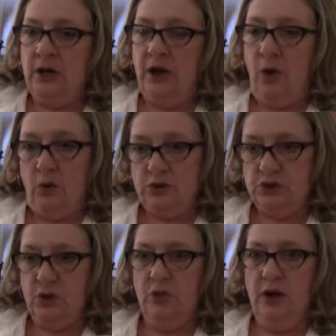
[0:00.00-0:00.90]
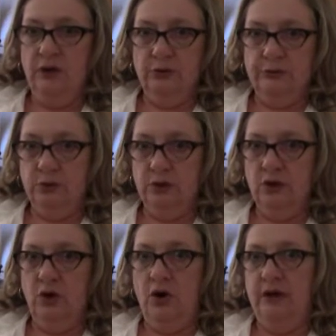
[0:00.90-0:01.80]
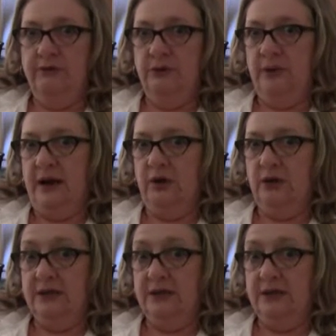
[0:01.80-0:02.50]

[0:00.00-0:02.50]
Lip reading: Also, under Florida law, if a record